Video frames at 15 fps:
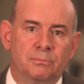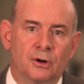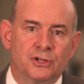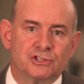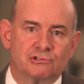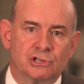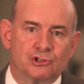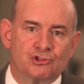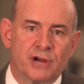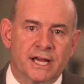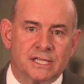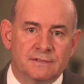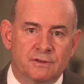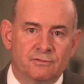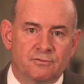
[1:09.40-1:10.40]
bonds are
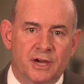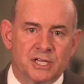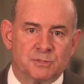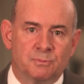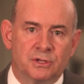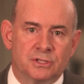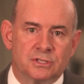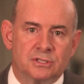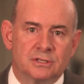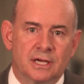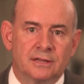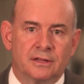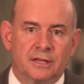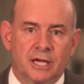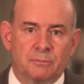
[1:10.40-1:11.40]
attractive investments
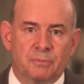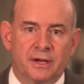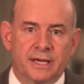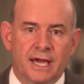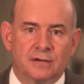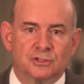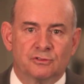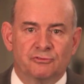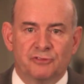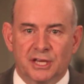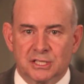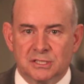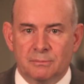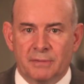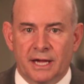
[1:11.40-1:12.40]
in that they pay out a
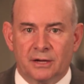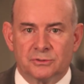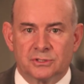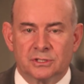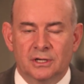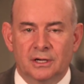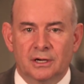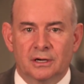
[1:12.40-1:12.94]
fixed amount